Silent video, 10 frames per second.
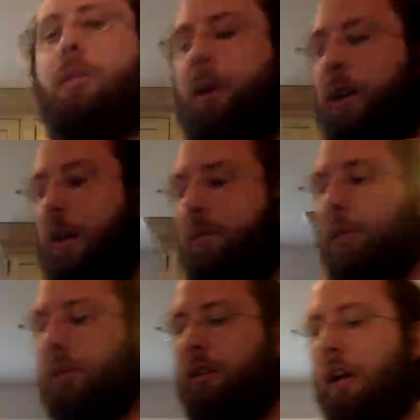pick up,
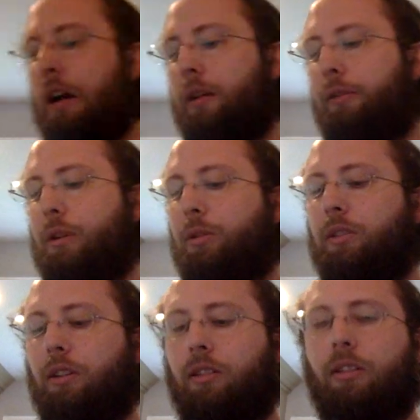though. These higher
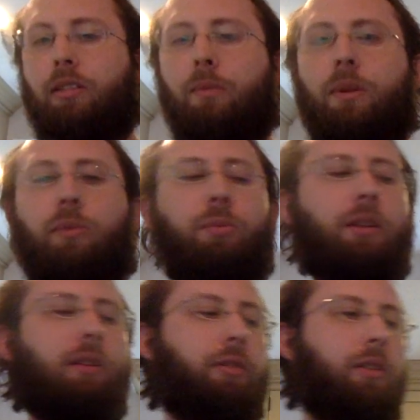frequencies can sometimes be
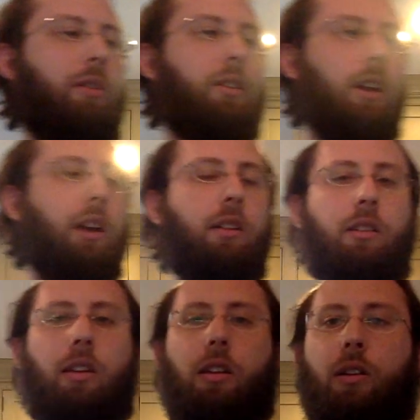difficult
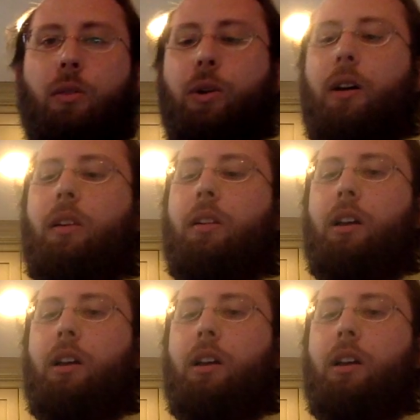to hear well.